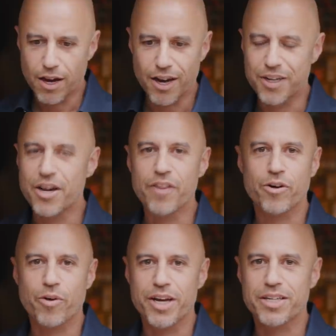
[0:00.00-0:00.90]
Another
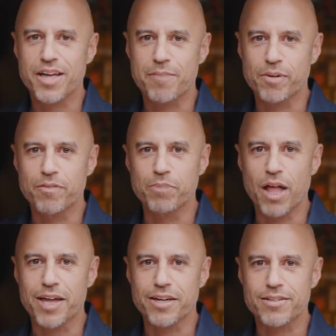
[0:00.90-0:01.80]
great example of
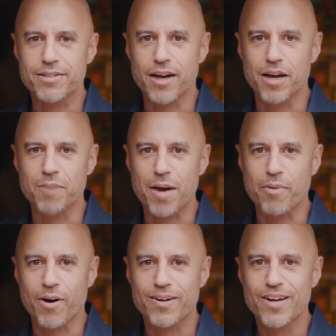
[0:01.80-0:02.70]
blindness on my
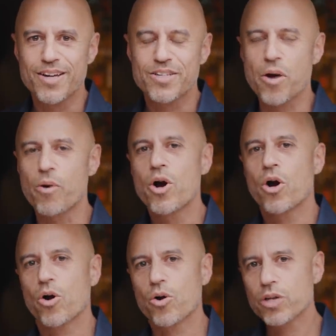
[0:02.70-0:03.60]
part. So
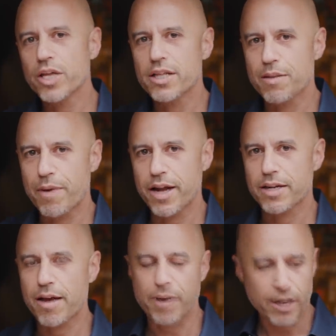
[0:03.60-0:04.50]
early in the
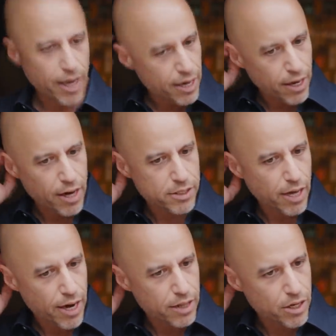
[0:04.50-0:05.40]
pandemic, and I'll, and I'll, t- and I'll tell